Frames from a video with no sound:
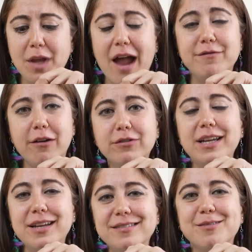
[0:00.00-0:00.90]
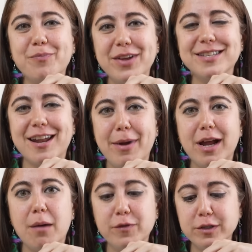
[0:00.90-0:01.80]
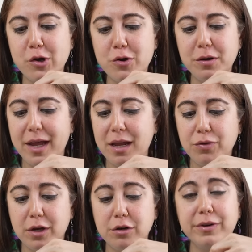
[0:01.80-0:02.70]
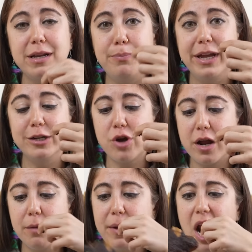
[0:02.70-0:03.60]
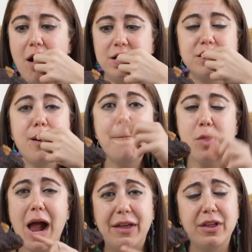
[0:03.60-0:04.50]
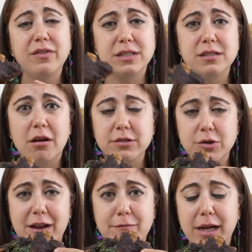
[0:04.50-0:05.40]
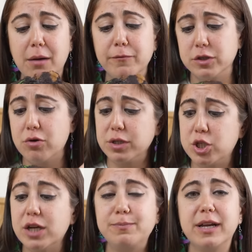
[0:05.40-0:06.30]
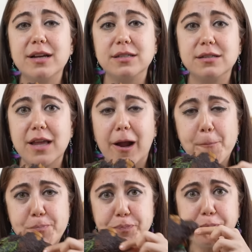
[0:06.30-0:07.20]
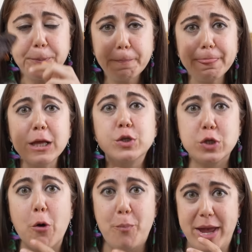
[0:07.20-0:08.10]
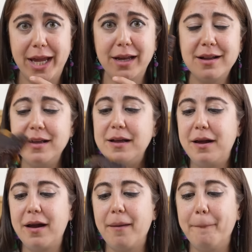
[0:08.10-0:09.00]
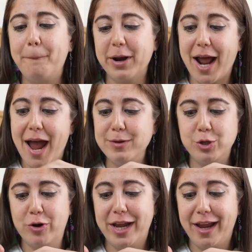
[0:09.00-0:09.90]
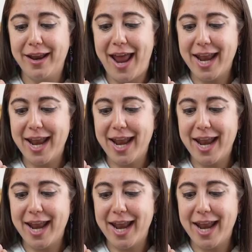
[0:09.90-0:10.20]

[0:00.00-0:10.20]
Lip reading: I've definitely eaten some things out of my comfort zone, like the Korean pig trotter, but honestly, I think this is also out of my comfort zone just because it's like so big, but I'm enjoying it.